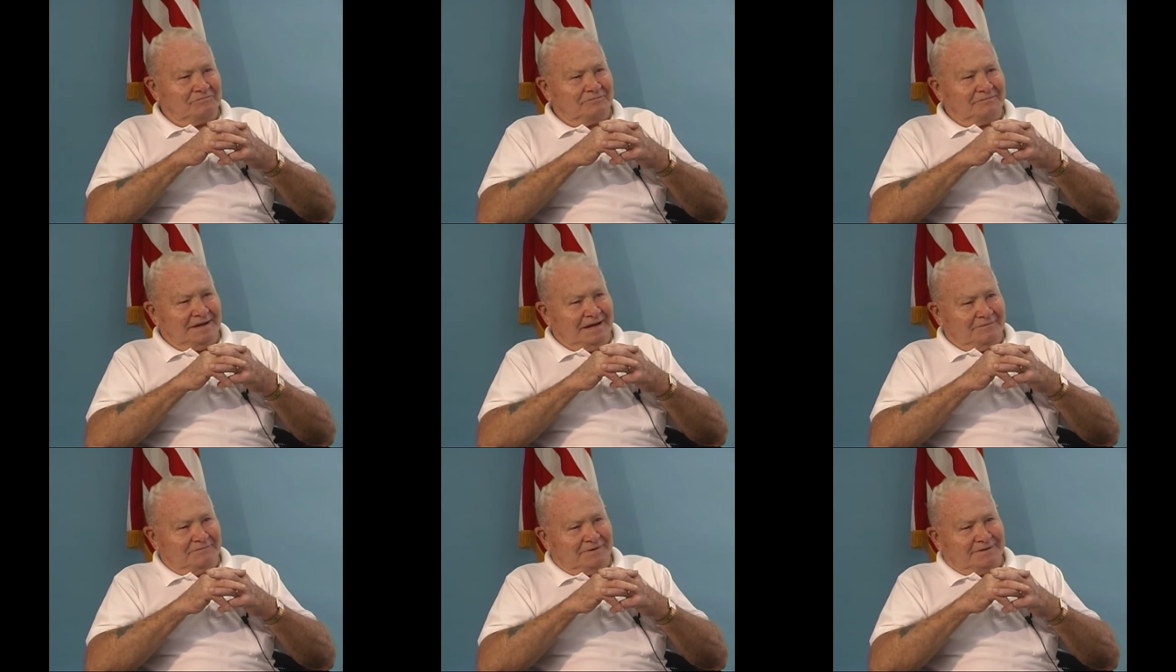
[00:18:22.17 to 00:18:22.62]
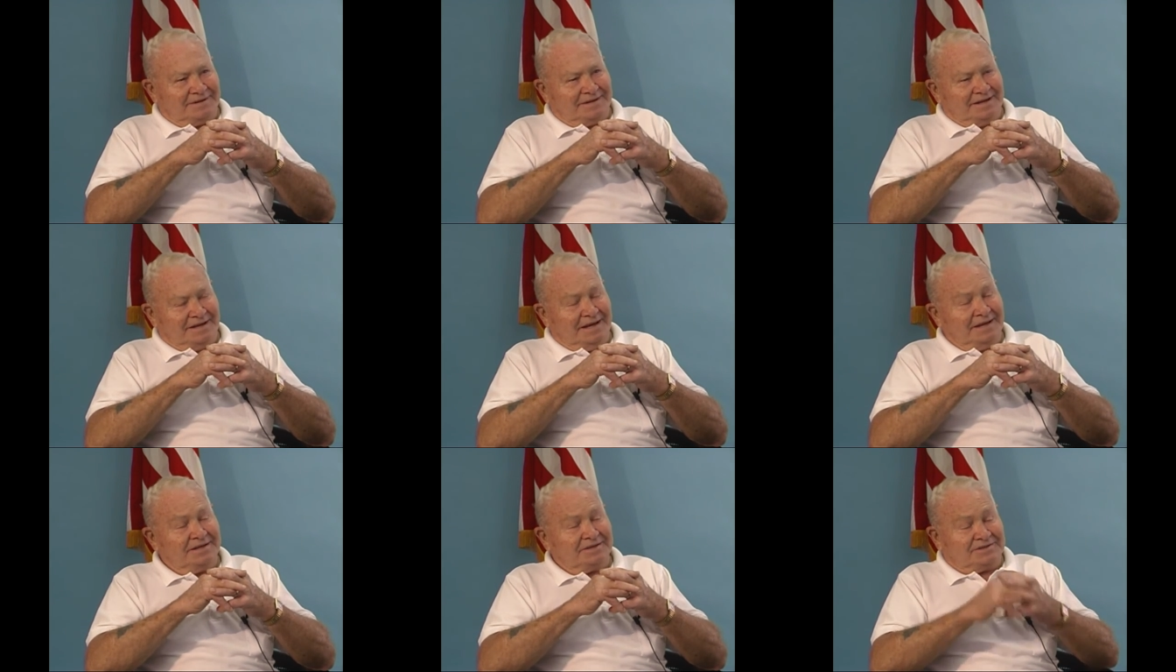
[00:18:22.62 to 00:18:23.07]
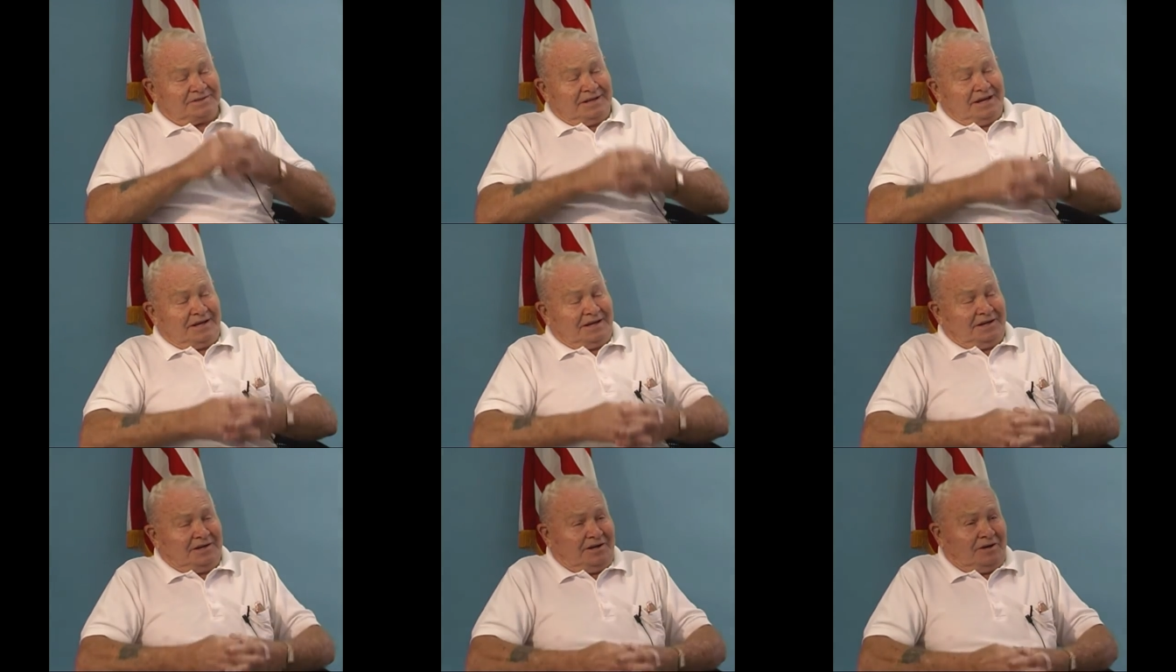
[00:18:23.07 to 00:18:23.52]
But the
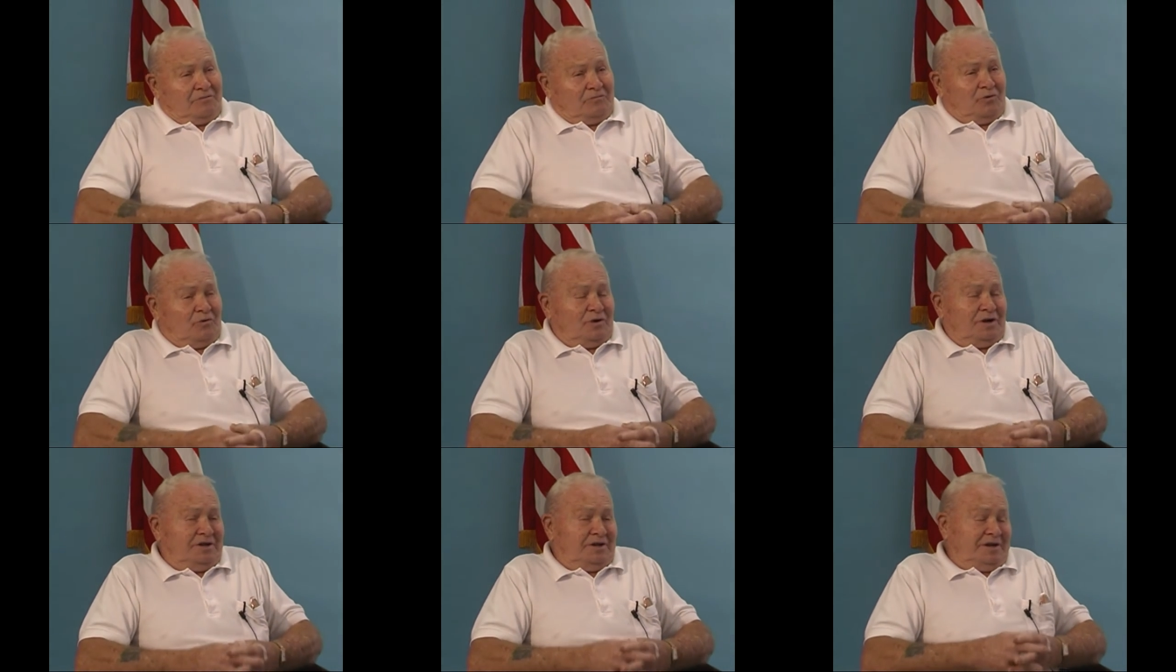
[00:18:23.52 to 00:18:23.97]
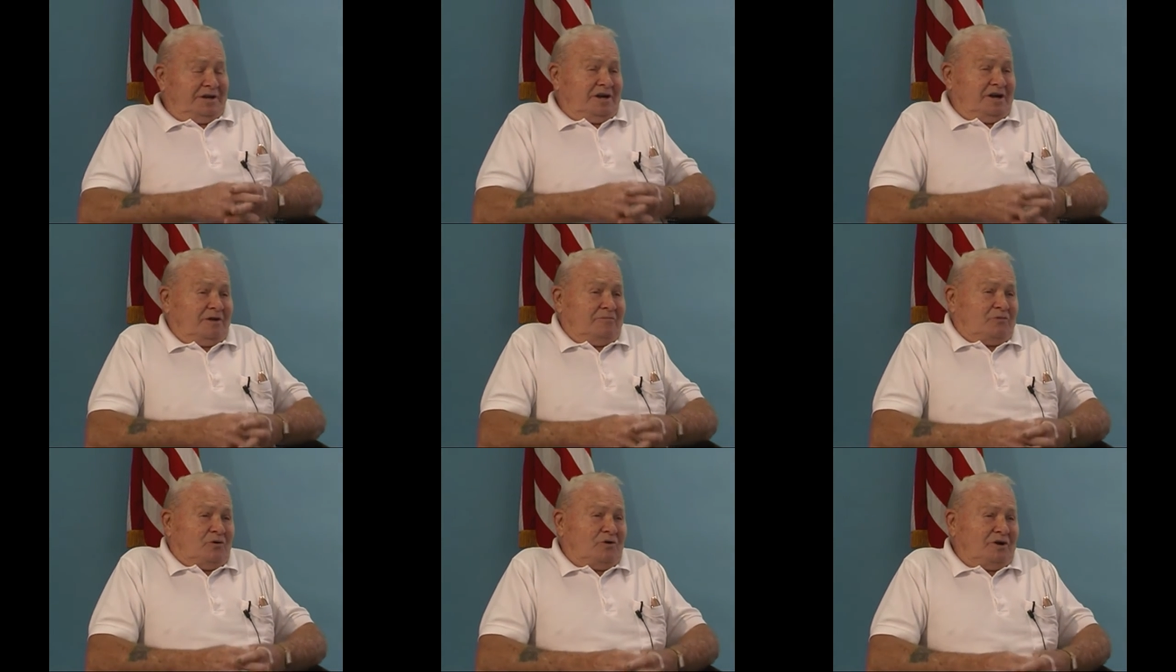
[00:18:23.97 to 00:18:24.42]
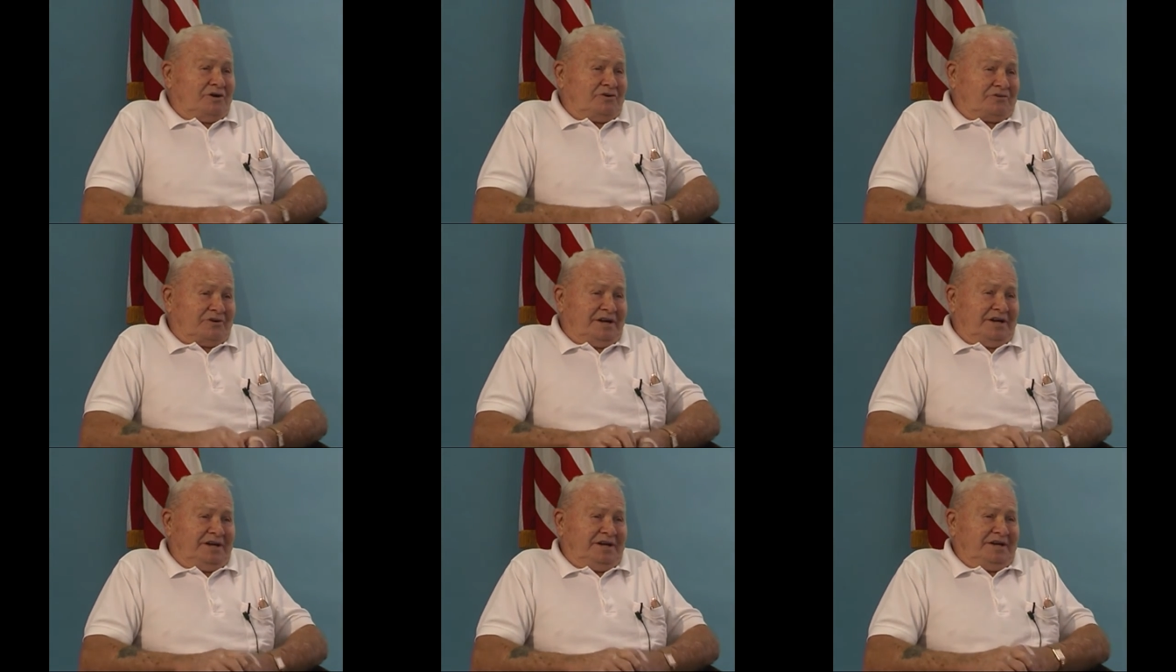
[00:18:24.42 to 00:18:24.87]
82nd Airborne and the airborne
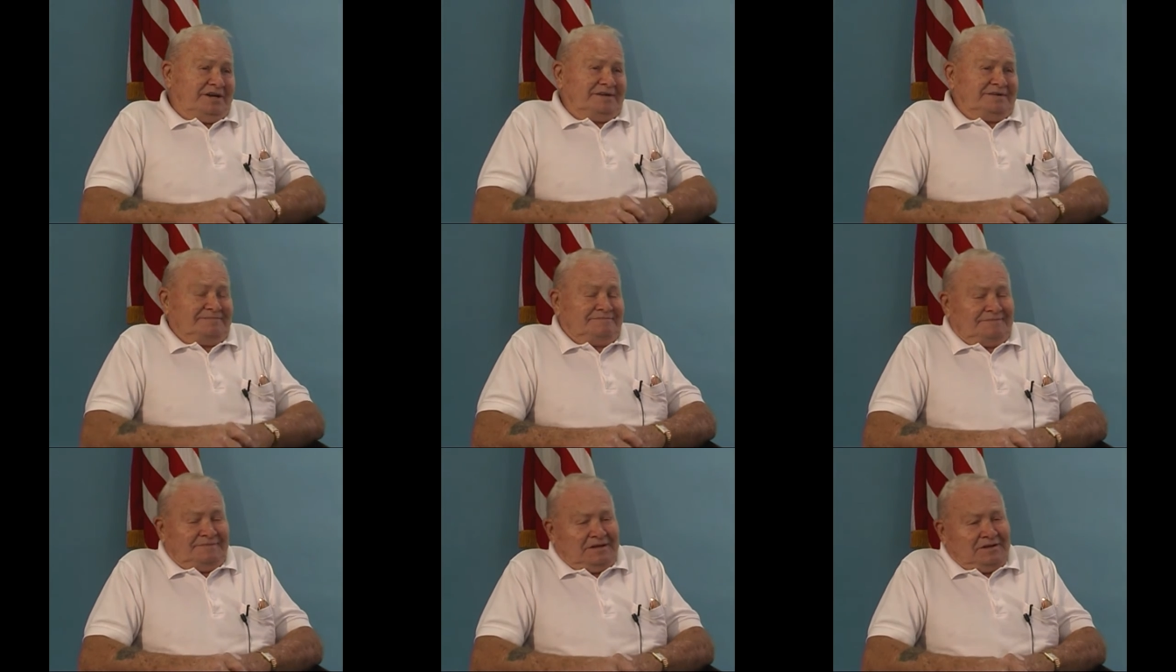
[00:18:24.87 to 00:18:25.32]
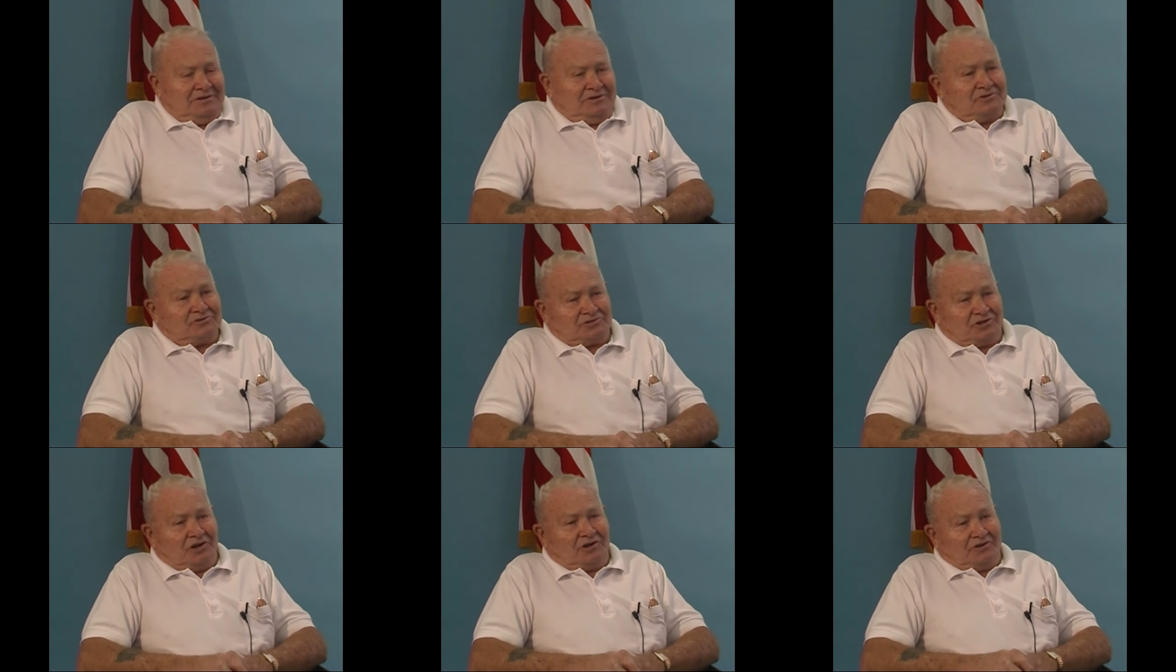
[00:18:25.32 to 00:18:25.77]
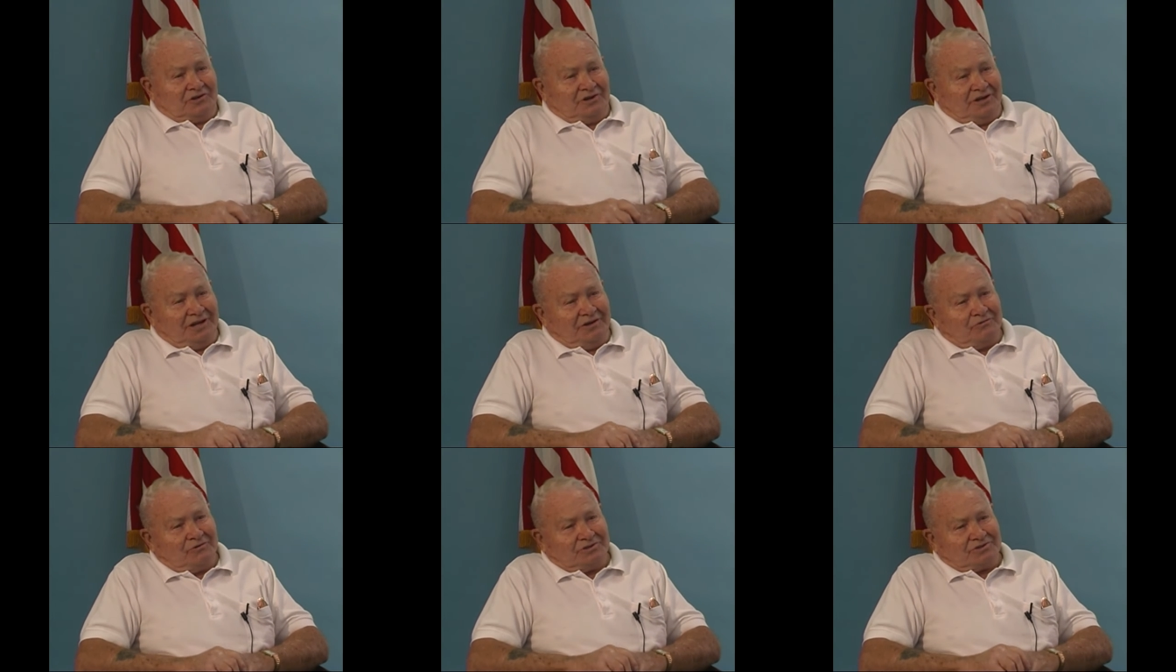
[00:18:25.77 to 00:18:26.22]
training
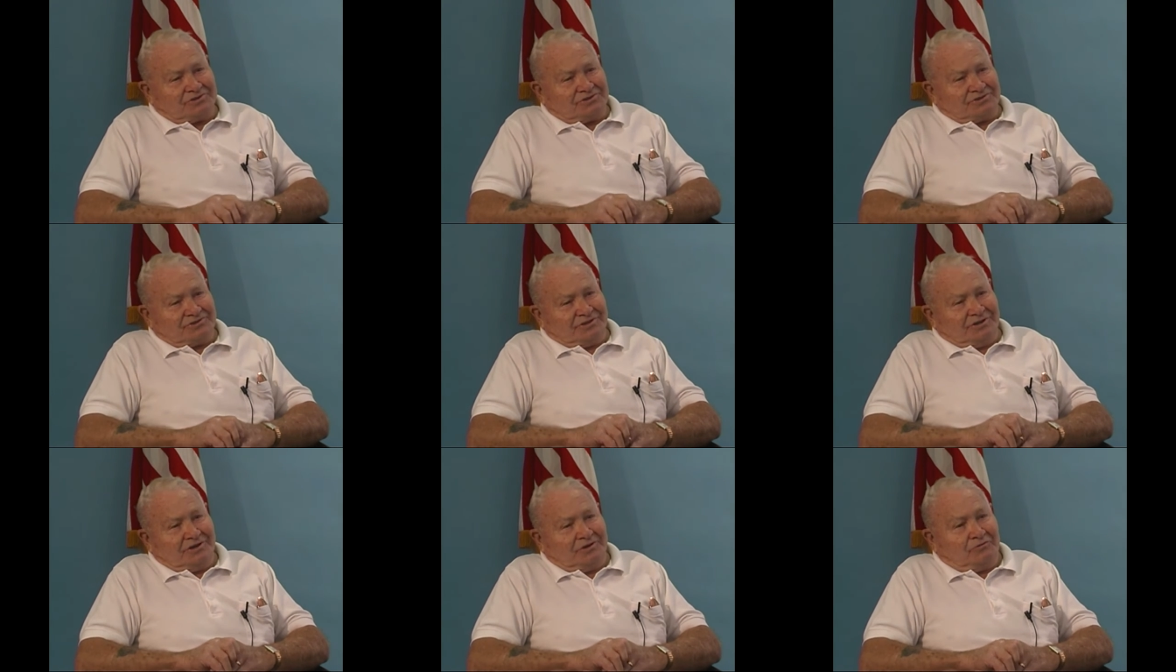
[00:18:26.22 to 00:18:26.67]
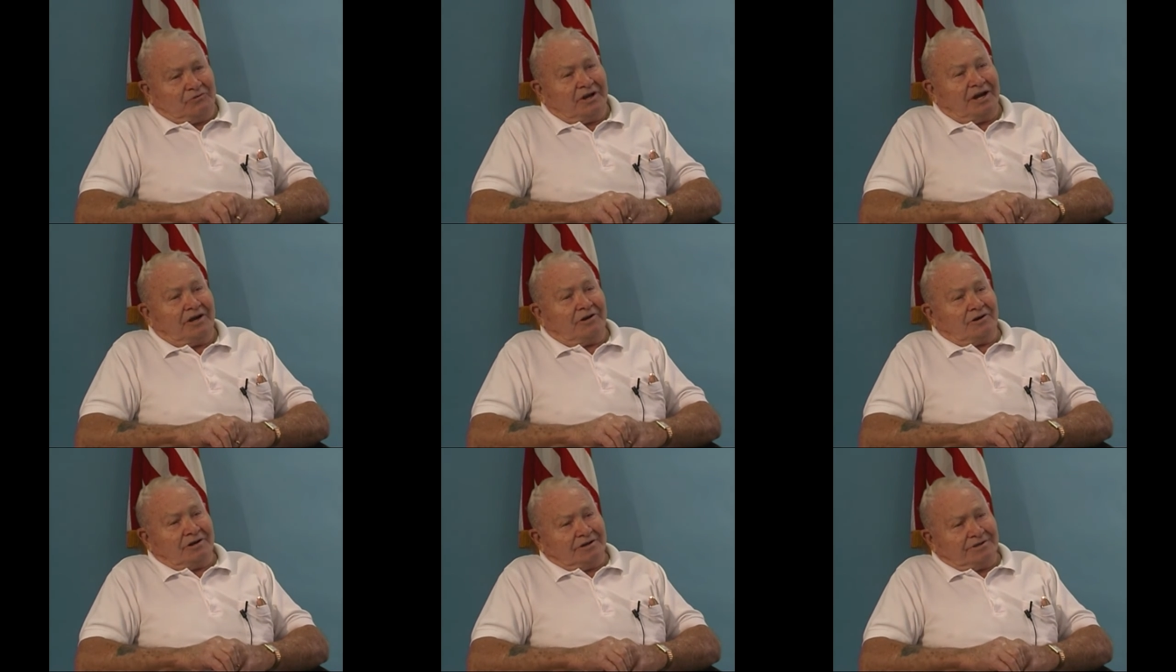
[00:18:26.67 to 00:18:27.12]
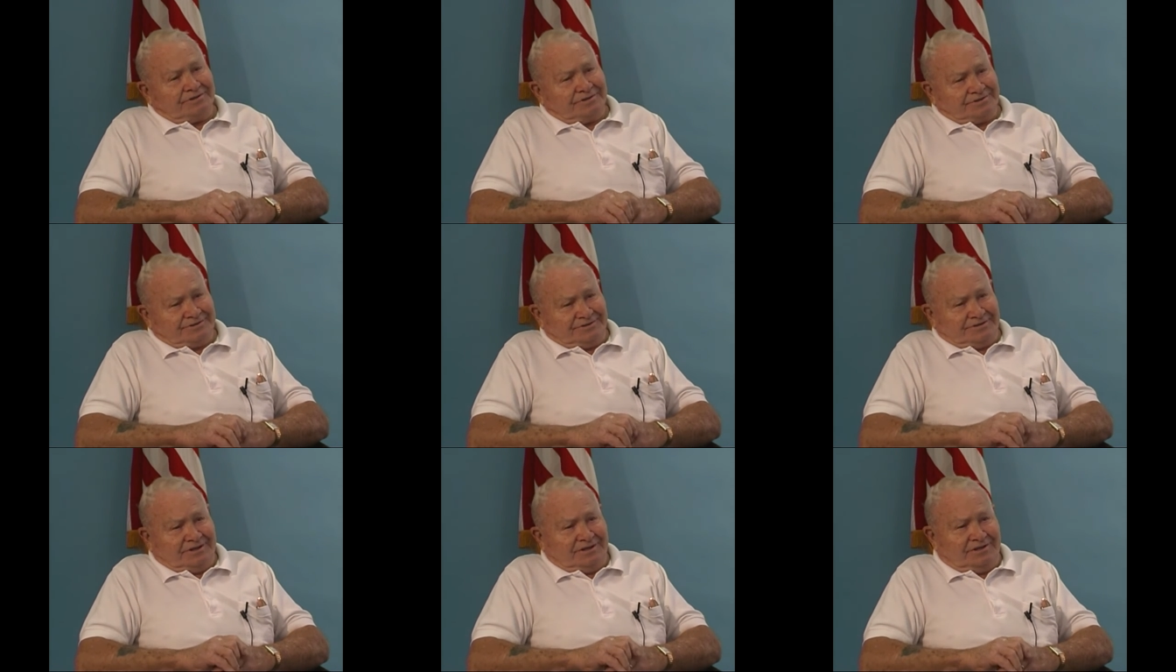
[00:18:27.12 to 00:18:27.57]
certainly was uh,
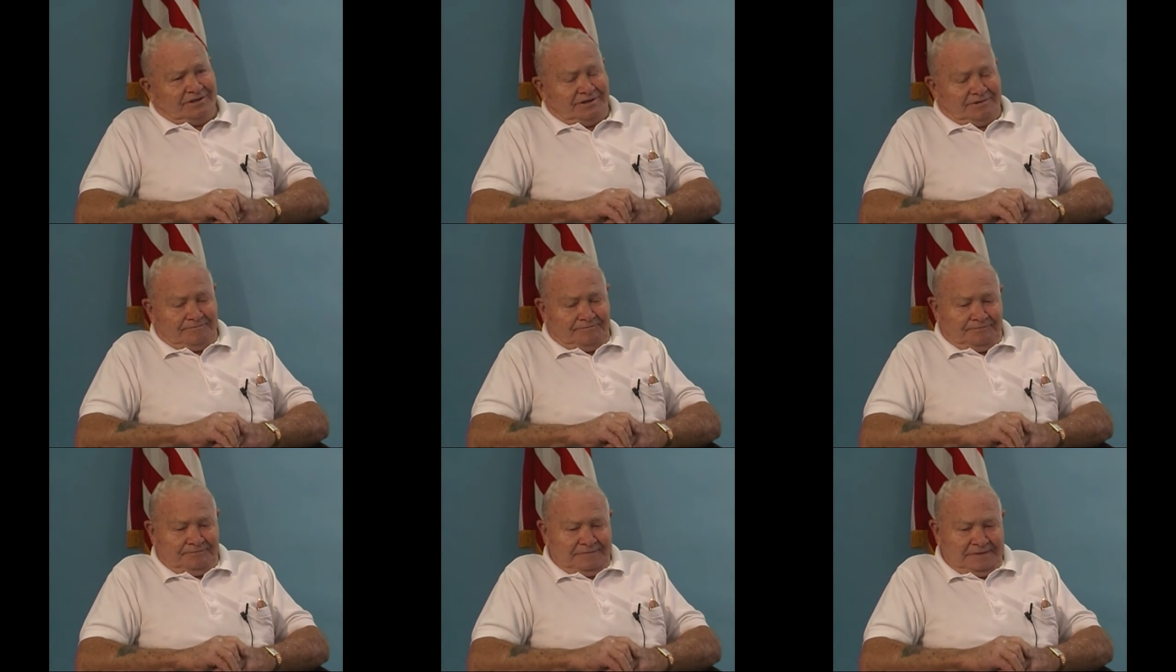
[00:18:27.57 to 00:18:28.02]
rigorous uh, mm-hmm.